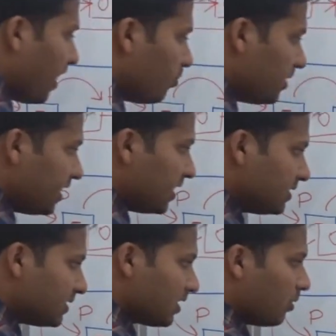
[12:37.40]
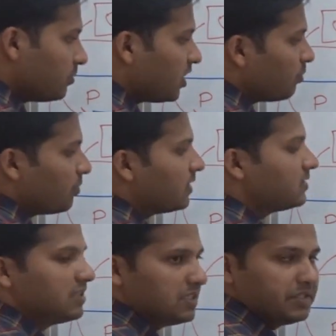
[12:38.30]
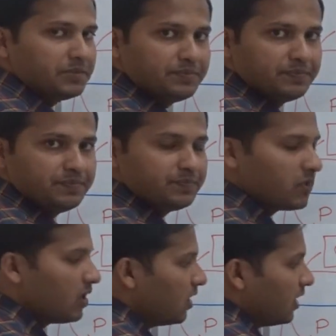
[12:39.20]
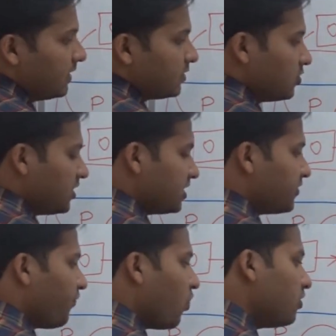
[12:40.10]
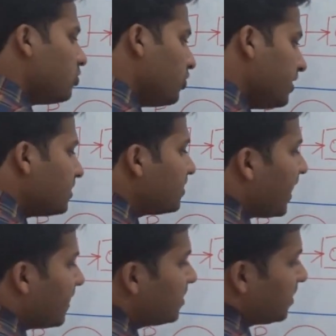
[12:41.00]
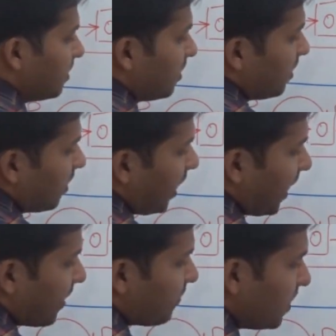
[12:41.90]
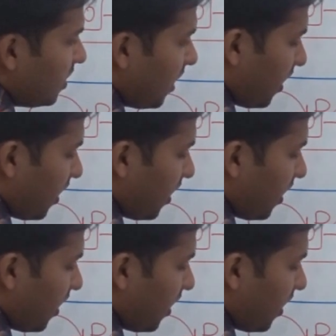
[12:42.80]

updating some numbers here. So just for doing that, I will